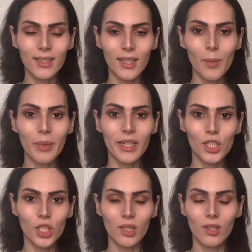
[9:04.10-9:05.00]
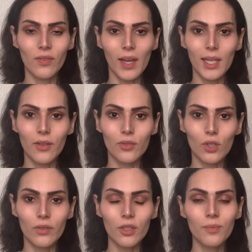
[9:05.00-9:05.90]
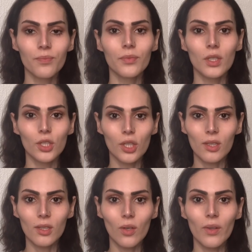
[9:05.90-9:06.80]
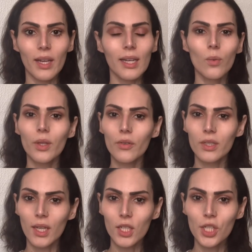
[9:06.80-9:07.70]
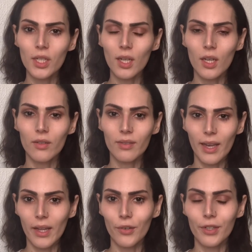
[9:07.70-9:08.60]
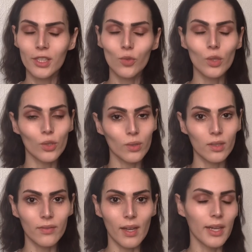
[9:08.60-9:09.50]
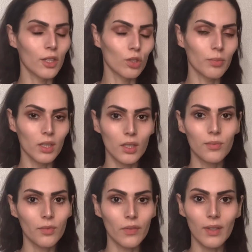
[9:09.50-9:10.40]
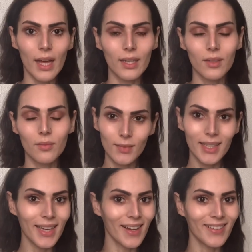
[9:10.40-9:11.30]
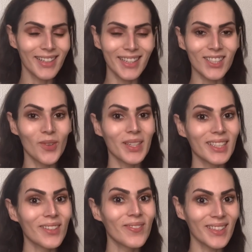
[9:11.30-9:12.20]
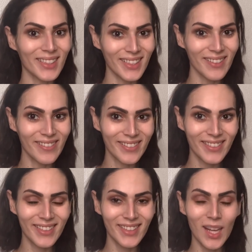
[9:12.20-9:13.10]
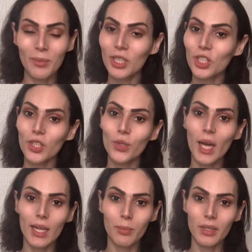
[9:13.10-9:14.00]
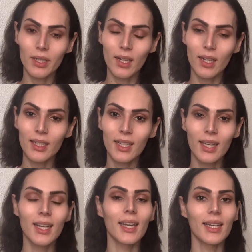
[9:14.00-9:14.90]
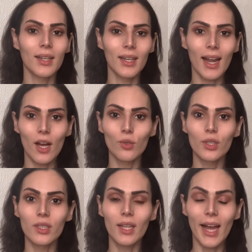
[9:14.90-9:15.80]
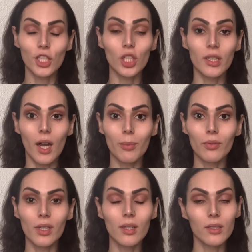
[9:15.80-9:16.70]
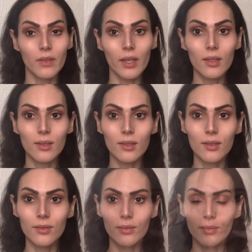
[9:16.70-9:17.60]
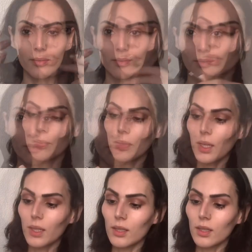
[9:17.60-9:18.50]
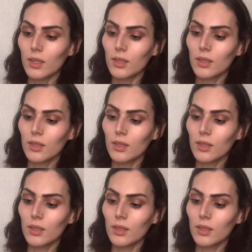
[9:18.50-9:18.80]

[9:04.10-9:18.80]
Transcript: up and it's just the fat left over, just know that with a reduction of calories, you will lose the fat and it'll be flat. Now, let's go on to the fun stuff. I'm gonna show you how to put it on and how to actually operate the device. What I'm gonna do is plug the